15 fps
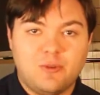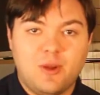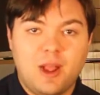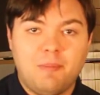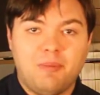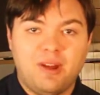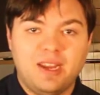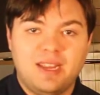
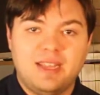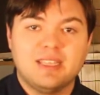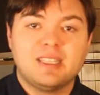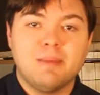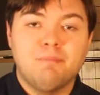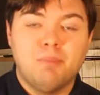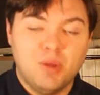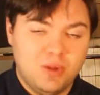groundbreaking is
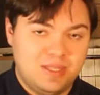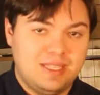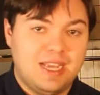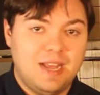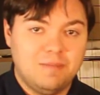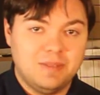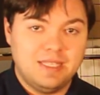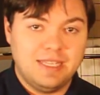the bullet
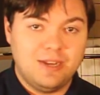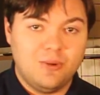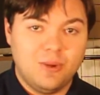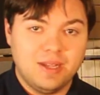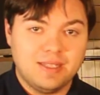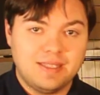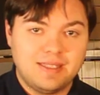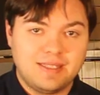time
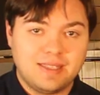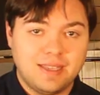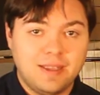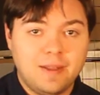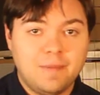sequence.